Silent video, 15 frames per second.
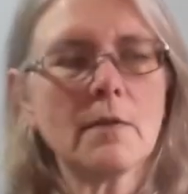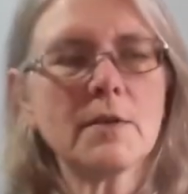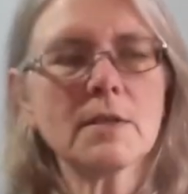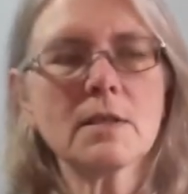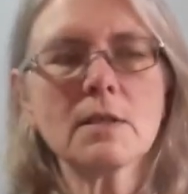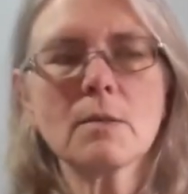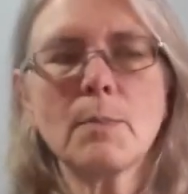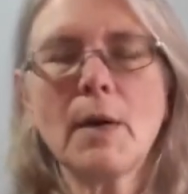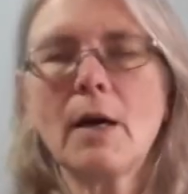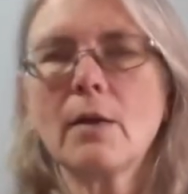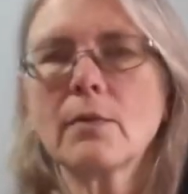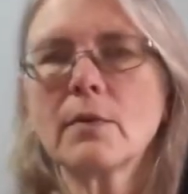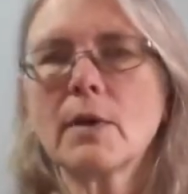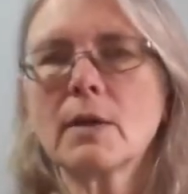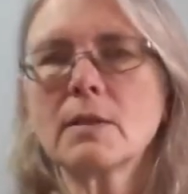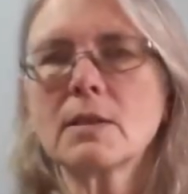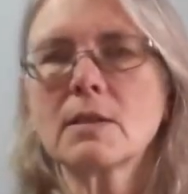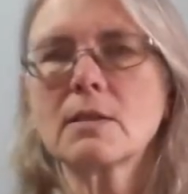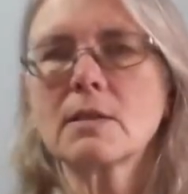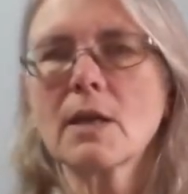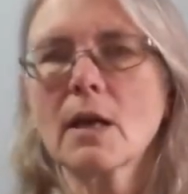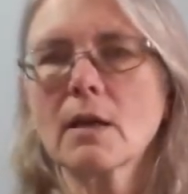This is about a
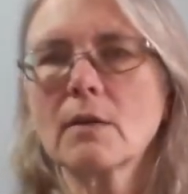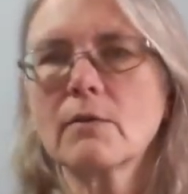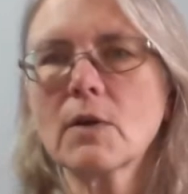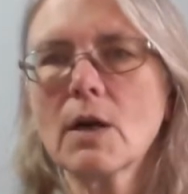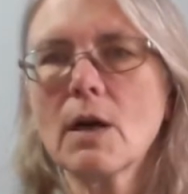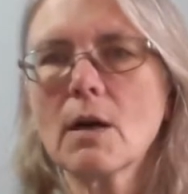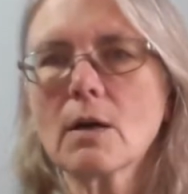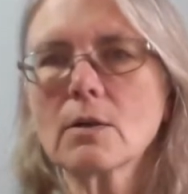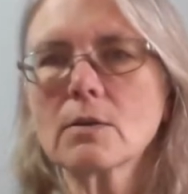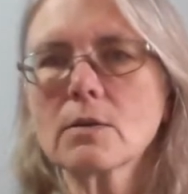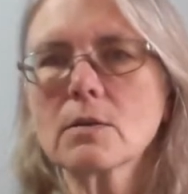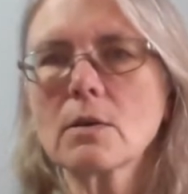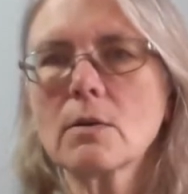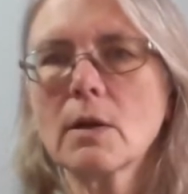deck of cards,